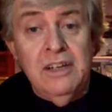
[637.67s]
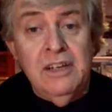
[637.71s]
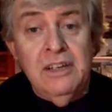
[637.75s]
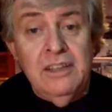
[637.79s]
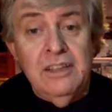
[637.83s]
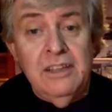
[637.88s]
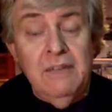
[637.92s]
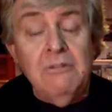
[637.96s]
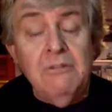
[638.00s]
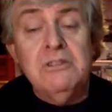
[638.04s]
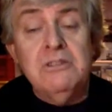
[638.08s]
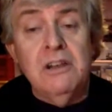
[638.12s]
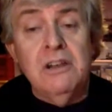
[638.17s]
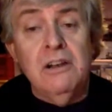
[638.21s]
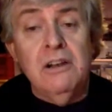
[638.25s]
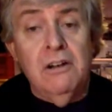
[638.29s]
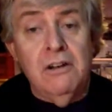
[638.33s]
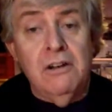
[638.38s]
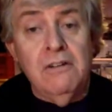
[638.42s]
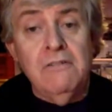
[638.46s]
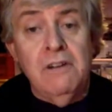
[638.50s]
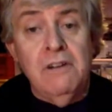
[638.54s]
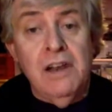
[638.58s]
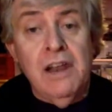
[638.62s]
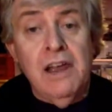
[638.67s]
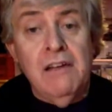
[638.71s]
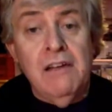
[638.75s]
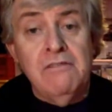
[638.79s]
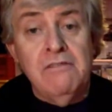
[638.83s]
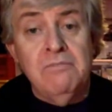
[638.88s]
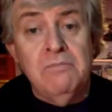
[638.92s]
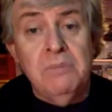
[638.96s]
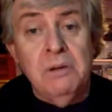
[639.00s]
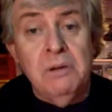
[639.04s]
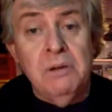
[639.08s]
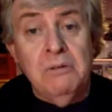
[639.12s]
there was a lot of
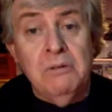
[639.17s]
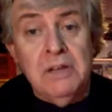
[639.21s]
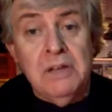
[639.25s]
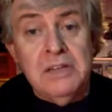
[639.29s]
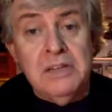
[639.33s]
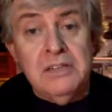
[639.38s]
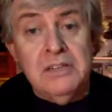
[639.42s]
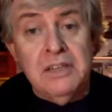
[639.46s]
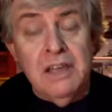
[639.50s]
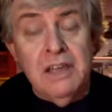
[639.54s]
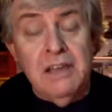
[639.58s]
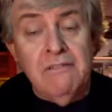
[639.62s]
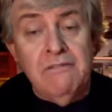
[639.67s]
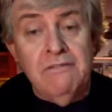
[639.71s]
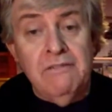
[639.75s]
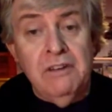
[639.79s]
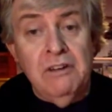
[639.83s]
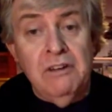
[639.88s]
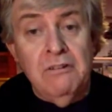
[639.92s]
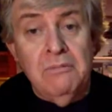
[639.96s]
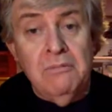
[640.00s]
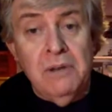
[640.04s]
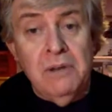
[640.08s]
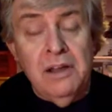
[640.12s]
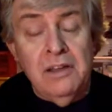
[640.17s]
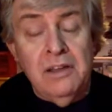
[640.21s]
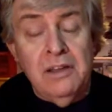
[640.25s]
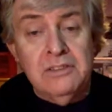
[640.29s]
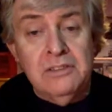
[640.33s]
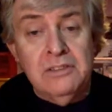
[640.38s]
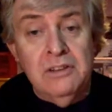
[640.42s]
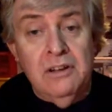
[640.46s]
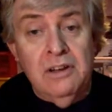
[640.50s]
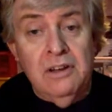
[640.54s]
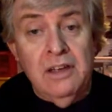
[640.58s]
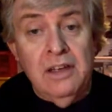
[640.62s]
love built into that film
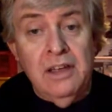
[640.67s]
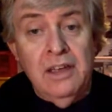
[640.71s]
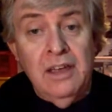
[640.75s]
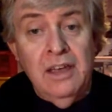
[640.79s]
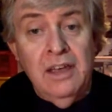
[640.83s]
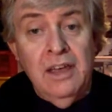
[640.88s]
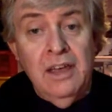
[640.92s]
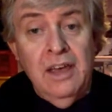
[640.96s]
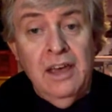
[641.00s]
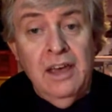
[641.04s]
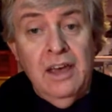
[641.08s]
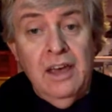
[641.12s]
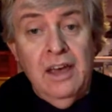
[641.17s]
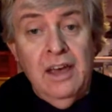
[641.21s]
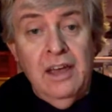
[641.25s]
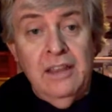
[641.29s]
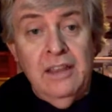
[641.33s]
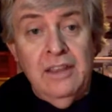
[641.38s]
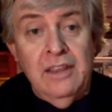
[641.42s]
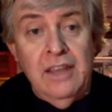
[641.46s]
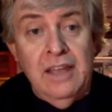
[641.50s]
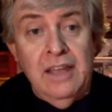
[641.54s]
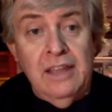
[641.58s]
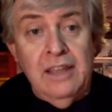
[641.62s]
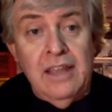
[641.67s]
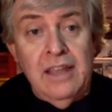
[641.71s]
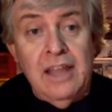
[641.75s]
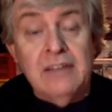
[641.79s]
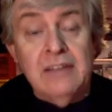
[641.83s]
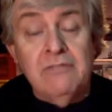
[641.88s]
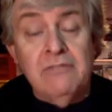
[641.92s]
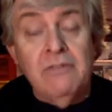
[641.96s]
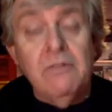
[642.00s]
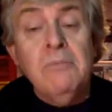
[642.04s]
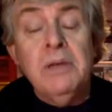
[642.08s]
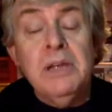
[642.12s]
last night, and
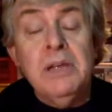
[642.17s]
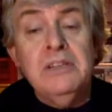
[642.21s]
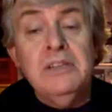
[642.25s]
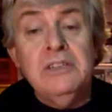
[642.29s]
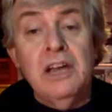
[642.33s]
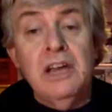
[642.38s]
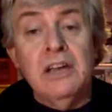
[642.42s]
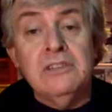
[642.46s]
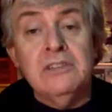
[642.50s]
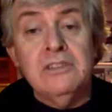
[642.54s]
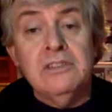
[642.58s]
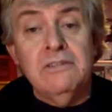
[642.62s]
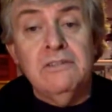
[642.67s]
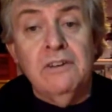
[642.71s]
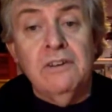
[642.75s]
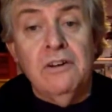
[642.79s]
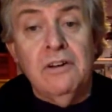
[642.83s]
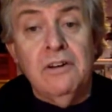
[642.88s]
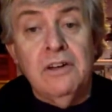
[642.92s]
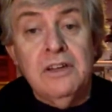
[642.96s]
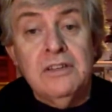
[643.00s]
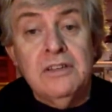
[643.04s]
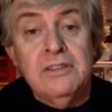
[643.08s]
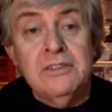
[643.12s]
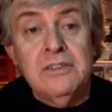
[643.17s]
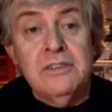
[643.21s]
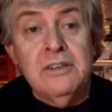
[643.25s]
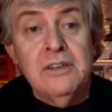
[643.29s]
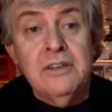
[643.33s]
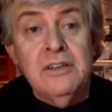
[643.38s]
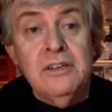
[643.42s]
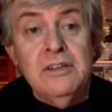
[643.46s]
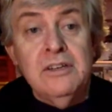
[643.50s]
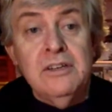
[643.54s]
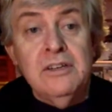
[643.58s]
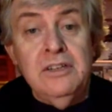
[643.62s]
that for me justifies
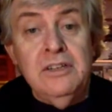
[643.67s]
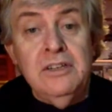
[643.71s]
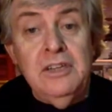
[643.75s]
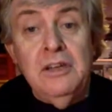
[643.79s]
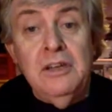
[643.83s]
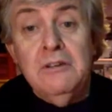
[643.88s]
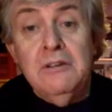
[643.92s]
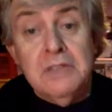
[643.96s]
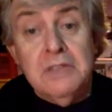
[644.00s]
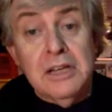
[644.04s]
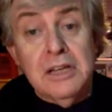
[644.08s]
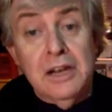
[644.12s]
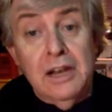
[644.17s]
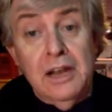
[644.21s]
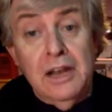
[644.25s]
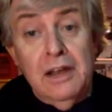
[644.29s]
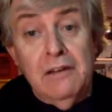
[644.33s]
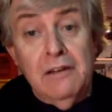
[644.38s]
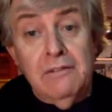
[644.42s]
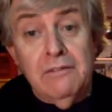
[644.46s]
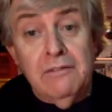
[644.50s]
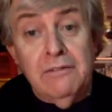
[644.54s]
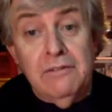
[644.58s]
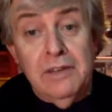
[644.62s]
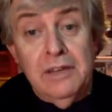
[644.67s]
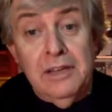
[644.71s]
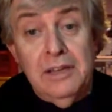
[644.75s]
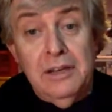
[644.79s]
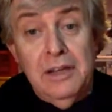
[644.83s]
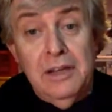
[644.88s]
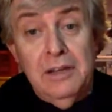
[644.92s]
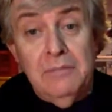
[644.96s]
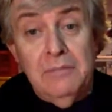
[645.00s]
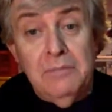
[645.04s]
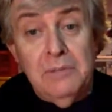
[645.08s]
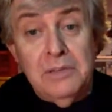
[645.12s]
using love
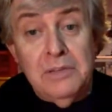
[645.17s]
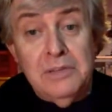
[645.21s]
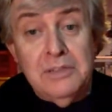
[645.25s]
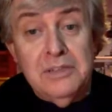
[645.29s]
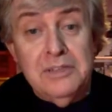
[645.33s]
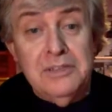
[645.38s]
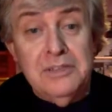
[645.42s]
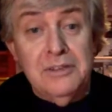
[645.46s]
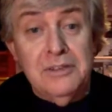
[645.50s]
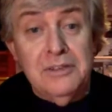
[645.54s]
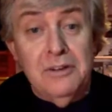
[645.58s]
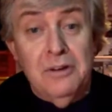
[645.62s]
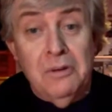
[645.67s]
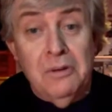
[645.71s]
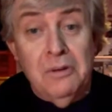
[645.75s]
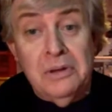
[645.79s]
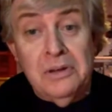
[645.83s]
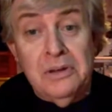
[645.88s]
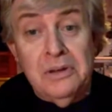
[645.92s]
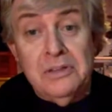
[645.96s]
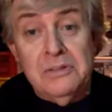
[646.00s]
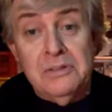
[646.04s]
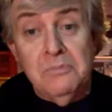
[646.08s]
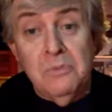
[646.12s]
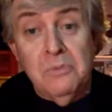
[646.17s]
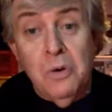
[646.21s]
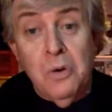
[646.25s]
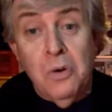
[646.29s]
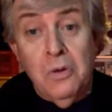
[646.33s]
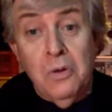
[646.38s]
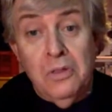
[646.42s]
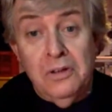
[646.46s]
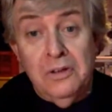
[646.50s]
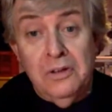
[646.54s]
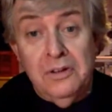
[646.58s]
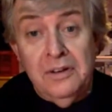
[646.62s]
in business and commerce
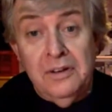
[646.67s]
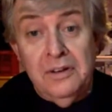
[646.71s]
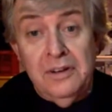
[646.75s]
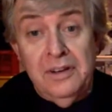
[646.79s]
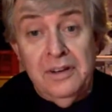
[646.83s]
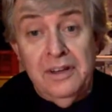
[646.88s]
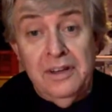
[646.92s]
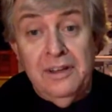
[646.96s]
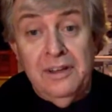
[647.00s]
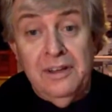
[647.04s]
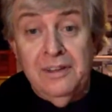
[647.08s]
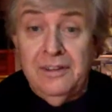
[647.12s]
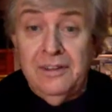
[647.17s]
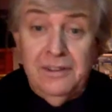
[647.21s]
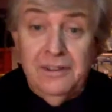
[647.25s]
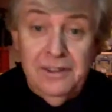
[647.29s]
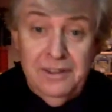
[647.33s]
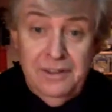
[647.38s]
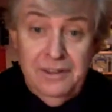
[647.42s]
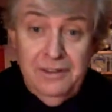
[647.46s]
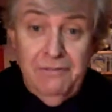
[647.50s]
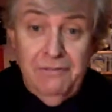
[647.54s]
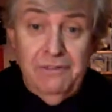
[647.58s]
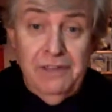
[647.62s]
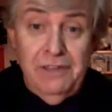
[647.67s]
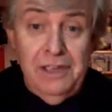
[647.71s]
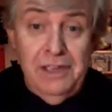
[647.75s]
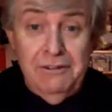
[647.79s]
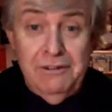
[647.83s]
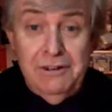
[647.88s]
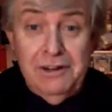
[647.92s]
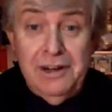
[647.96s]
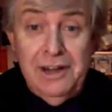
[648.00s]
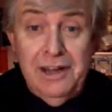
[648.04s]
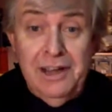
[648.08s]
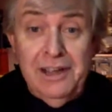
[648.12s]
more than
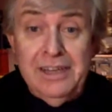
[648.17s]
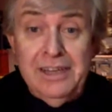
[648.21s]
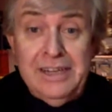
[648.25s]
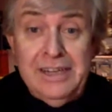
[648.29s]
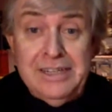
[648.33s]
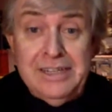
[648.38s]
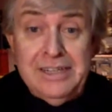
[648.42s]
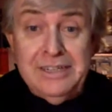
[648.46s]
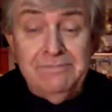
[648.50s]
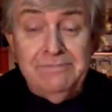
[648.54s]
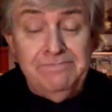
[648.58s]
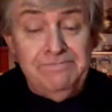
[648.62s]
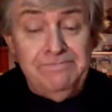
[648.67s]
fear and hate.